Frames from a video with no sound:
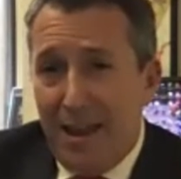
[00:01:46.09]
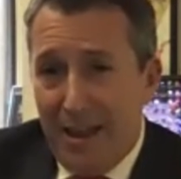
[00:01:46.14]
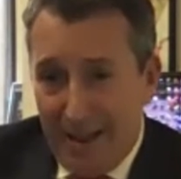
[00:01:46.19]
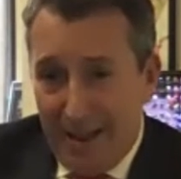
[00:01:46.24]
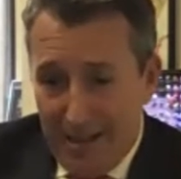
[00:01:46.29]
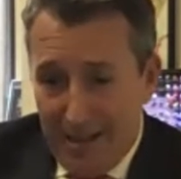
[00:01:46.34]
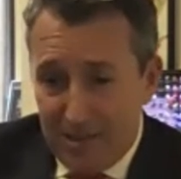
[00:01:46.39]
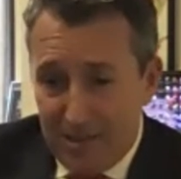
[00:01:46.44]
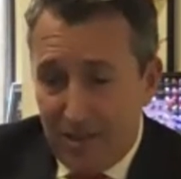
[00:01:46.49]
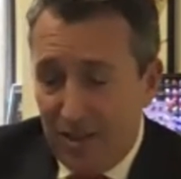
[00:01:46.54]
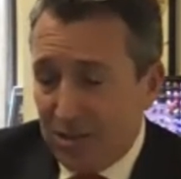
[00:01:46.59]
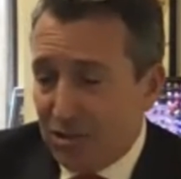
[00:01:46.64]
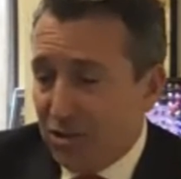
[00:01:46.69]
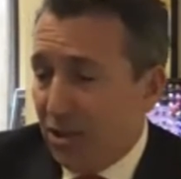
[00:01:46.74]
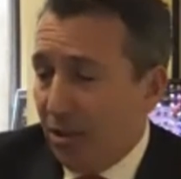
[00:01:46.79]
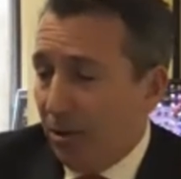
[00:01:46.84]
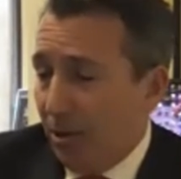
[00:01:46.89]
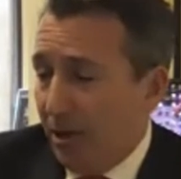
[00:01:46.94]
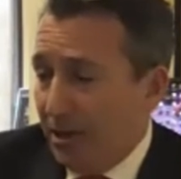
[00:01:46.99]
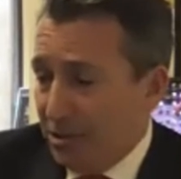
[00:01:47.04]
Has
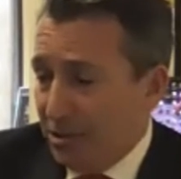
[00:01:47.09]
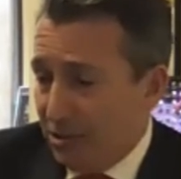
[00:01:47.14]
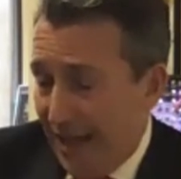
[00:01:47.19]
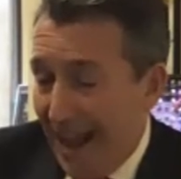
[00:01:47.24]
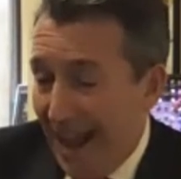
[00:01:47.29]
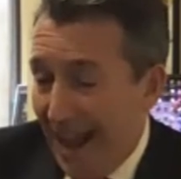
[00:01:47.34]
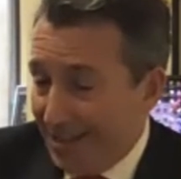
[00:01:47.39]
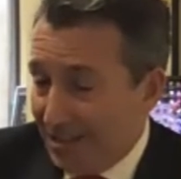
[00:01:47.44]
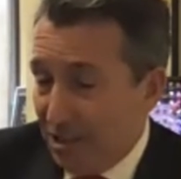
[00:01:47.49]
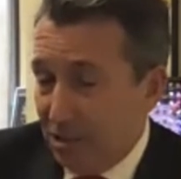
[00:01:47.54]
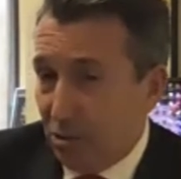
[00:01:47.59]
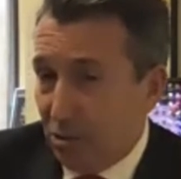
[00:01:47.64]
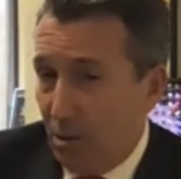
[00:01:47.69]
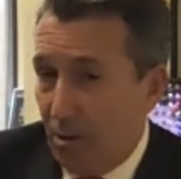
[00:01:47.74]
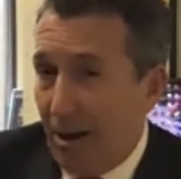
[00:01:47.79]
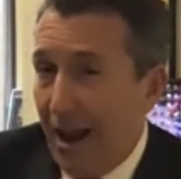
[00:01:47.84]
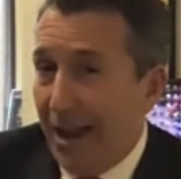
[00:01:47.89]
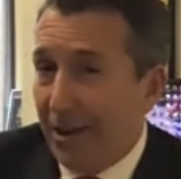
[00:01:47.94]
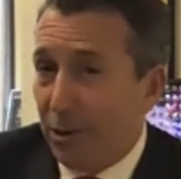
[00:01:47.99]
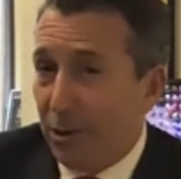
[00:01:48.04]
this lawyer
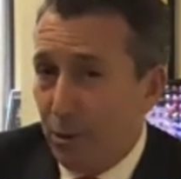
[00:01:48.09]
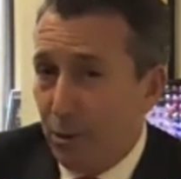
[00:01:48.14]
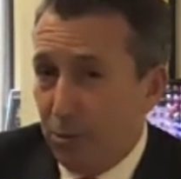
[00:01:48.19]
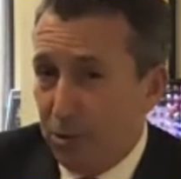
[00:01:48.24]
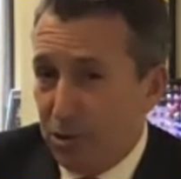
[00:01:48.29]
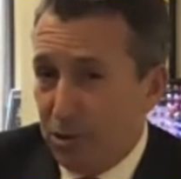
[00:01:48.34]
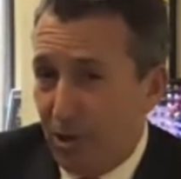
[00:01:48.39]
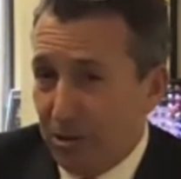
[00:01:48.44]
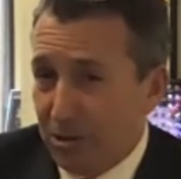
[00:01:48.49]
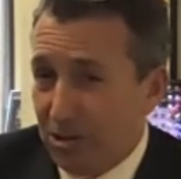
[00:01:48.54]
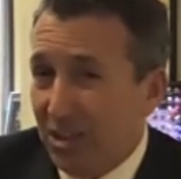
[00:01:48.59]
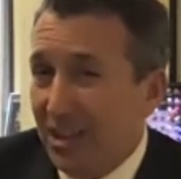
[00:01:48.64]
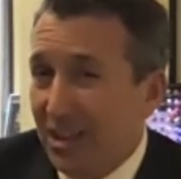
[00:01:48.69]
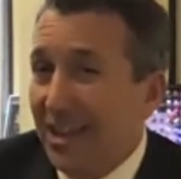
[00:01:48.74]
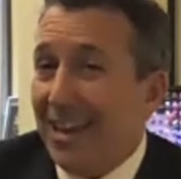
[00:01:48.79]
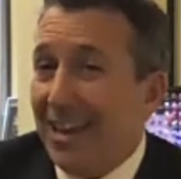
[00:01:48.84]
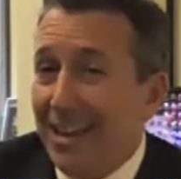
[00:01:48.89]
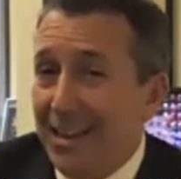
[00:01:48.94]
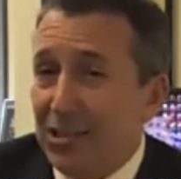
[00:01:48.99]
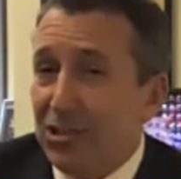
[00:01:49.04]
had good results?
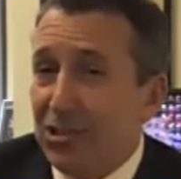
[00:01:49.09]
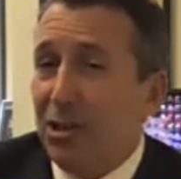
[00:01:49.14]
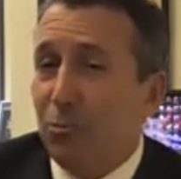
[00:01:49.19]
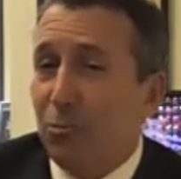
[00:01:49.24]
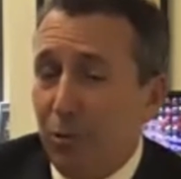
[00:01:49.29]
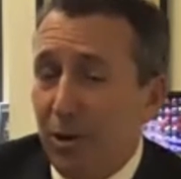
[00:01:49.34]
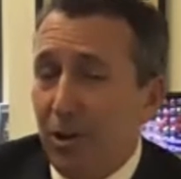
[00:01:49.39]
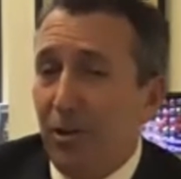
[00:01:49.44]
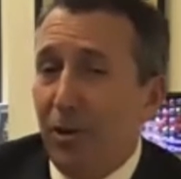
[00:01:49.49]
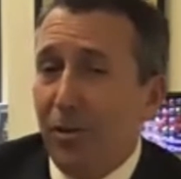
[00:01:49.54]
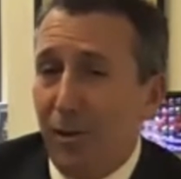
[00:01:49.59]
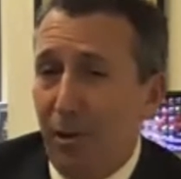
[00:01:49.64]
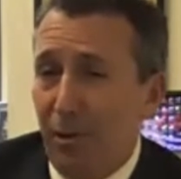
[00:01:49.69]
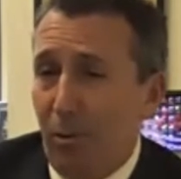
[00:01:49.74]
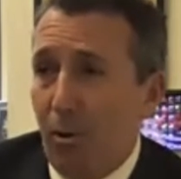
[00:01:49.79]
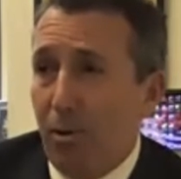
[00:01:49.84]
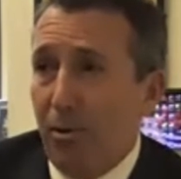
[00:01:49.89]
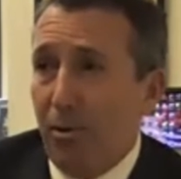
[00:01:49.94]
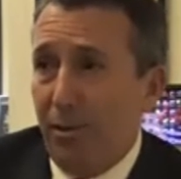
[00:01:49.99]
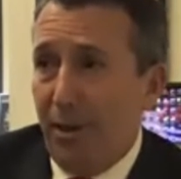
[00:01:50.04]
Is he really the
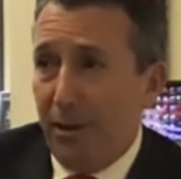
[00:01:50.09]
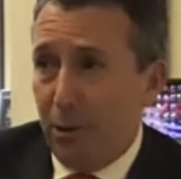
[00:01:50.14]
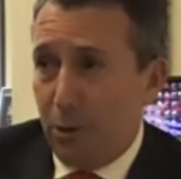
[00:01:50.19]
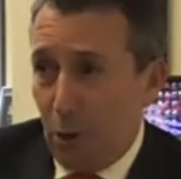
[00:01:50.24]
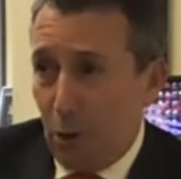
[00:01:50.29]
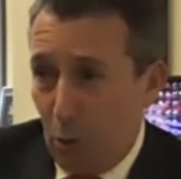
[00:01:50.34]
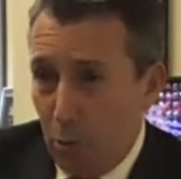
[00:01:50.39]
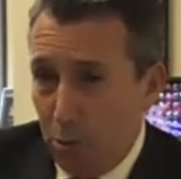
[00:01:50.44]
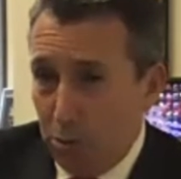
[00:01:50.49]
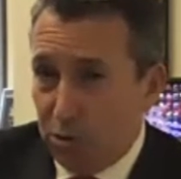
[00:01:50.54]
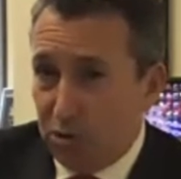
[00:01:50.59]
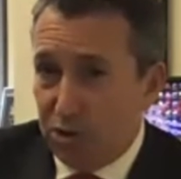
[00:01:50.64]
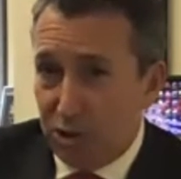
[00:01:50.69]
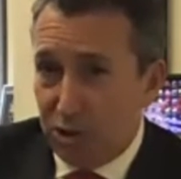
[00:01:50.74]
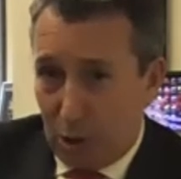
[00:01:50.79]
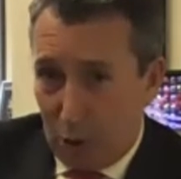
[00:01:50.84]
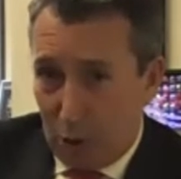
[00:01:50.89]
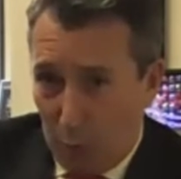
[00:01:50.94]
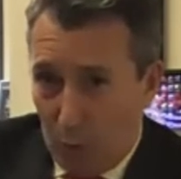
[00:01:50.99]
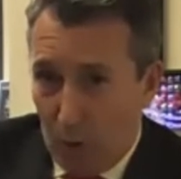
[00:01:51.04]
lawyer that goes to
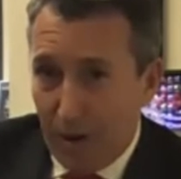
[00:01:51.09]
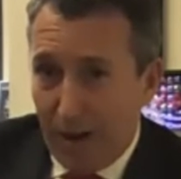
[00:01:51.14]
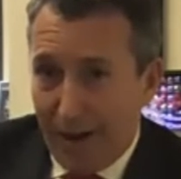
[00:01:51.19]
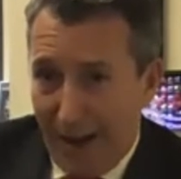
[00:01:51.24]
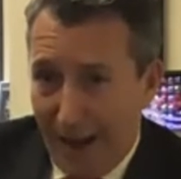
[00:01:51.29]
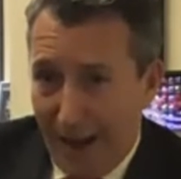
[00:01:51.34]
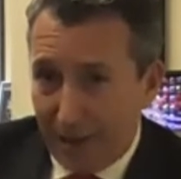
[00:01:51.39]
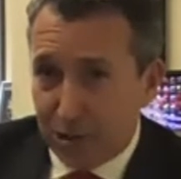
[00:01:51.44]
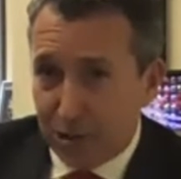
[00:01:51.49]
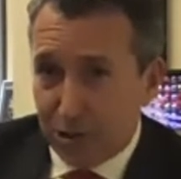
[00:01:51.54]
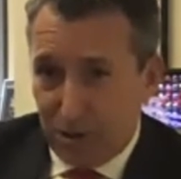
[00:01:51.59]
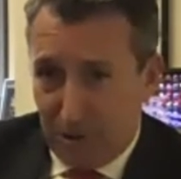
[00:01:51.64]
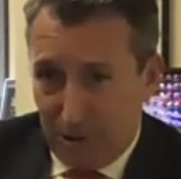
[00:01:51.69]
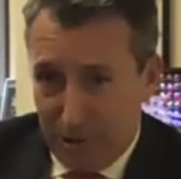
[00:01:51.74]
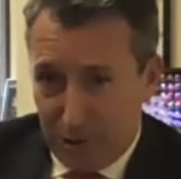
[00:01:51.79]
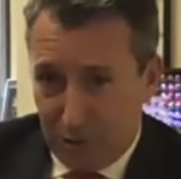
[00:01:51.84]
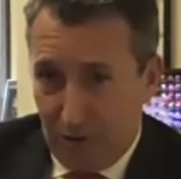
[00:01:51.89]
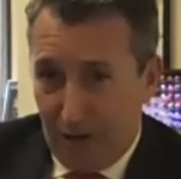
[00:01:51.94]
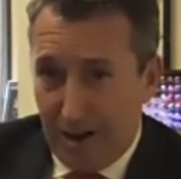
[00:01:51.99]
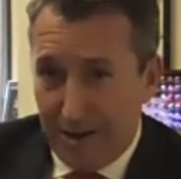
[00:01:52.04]
court and actually
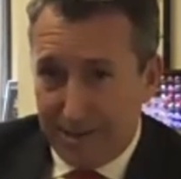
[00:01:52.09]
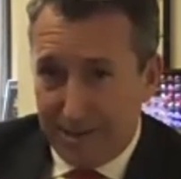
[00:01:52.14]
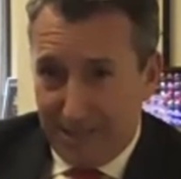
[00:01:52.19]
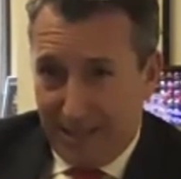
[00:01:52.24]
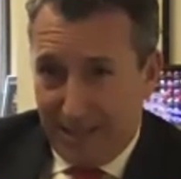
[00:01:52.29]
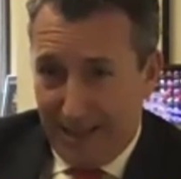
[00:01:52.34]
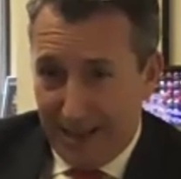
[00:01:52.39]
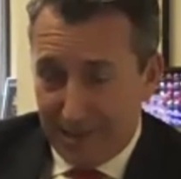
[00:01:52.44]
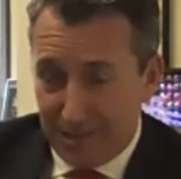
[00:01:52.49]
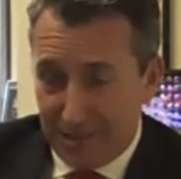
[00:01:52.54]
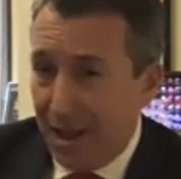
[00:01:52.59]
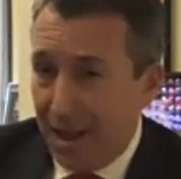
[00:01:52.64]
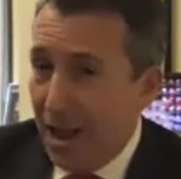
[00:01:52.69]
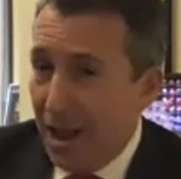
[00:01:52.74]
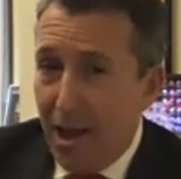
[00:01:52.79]
tries the case?